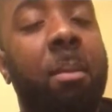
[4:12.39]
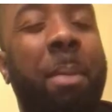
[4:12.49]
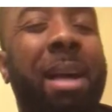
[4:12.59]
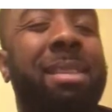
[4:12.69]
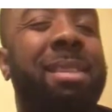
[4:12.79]

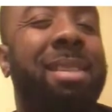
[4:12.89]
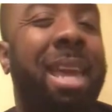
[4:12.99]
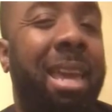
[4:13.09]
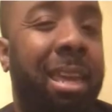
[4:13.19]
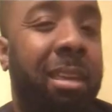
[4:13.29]
by
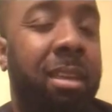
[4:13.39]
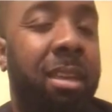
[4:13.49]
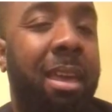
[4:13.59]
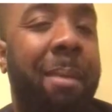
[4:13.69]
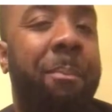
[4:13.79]
staying
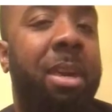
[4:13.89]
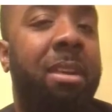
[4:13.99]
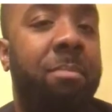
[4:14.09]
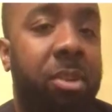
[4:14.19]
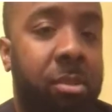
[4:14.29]
and
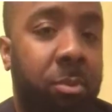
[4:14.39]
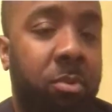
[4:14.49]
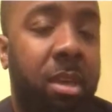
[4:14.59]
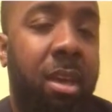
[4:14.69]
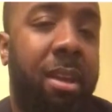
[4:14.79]
being
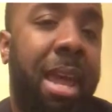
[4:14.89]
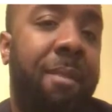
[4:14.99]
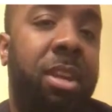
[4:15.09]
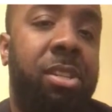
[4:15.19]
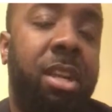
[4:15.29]
miserable and
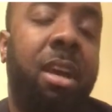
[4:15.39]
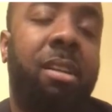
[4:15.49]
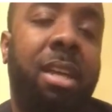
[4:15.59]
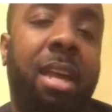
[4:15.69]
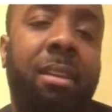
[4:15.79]
having our
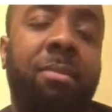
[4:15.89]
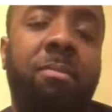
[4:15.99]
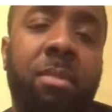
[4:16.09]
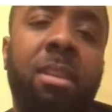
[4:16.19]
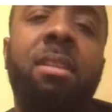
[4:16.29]
child to kind of
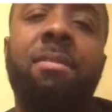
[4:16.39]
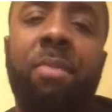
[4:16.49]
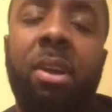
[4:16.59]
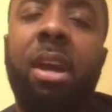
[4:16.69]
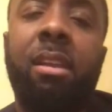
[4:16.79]

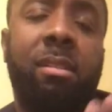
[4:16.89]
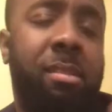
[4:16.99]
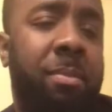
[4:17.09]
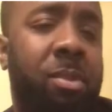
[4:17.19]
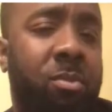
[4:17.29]
figure out that
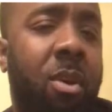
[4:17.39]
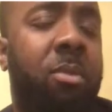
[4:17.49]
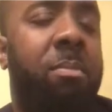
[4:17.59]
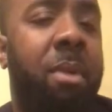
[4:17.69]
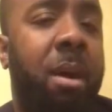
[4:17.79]
something's
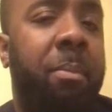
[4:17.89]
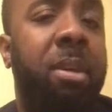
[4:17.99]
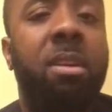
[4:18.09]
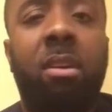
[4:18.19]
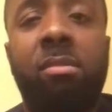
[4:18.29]
wrong with
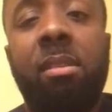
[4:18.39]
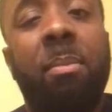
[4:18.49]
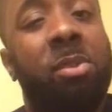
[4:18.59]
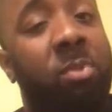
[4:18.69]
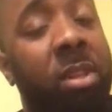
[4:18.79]
mommy or
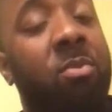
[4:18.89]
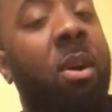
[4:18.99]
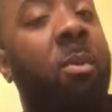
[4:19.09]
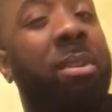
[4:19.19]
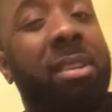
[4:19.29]
something's really
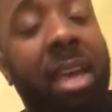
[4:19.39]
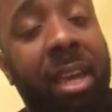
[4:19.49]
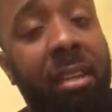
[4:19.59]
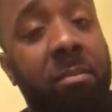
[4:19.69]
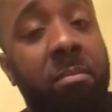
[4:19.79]
wrong with
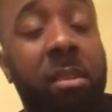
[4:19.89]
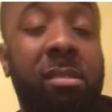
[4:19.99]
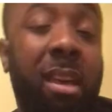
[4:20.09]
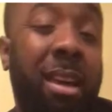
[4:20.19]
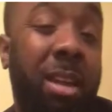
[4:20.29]
daddy.
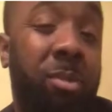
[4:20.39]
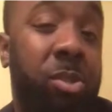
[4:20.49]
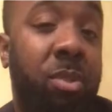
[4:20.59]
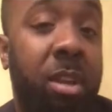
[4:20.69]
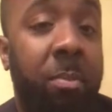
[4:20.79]
So I kind of
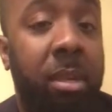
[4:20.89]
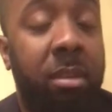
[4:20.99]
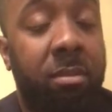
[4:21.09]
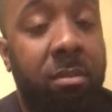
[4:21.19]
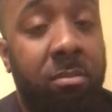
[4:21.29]
want you all to
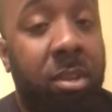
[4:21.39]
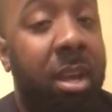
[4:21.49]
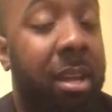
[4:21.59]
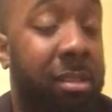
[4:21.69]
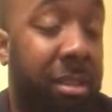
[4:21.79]
be
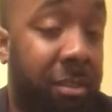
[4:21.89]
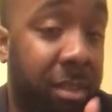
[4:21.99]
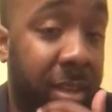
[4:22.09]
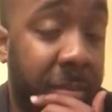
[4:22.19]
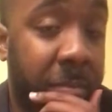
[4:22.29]
recognizant of
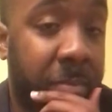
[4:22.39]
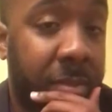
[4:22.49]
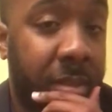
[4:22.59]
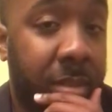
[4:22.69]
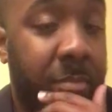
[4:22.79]
that.
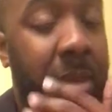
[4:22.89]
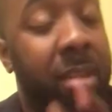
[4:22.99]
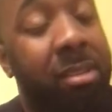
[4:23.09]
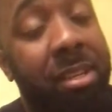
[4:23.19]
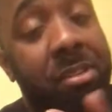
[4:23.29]
Pay
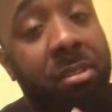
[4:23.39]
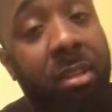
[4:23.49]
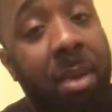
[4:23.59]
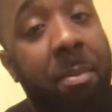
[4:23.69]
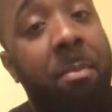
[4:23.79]
attention to
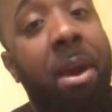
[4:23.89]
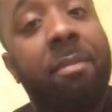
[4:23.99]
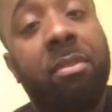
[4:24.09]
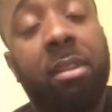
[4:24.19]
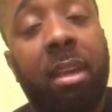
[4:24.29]
that. Be
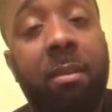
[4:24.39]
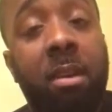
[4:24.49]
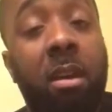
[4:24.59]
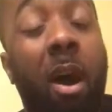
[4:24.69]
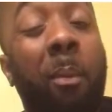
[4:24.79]
mindful of that.
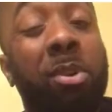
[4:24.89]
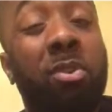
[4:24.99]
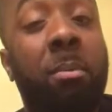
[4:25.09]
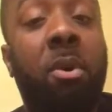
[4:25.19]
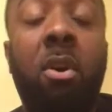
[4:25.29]
Are we
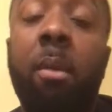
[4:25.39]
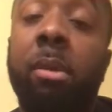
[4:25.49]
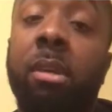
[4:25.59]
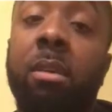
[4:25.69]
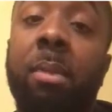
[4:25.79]
doing more harm
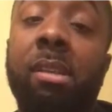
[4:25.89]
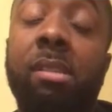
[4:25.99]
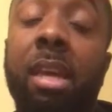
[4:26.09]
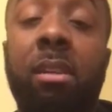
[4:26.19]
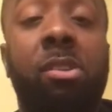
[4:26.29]
than good by
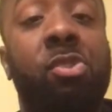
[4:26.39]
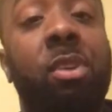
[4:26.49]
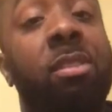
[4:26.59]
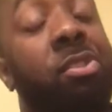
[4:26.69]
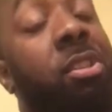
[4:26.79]
staying on the
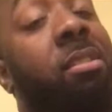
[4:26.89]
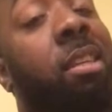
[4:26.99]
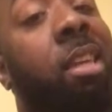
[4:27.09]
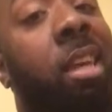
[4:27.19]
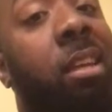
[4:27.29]
strength of just the
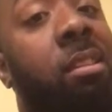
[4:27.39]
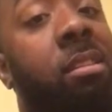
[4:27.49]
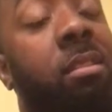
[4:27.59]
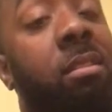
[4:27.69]
kids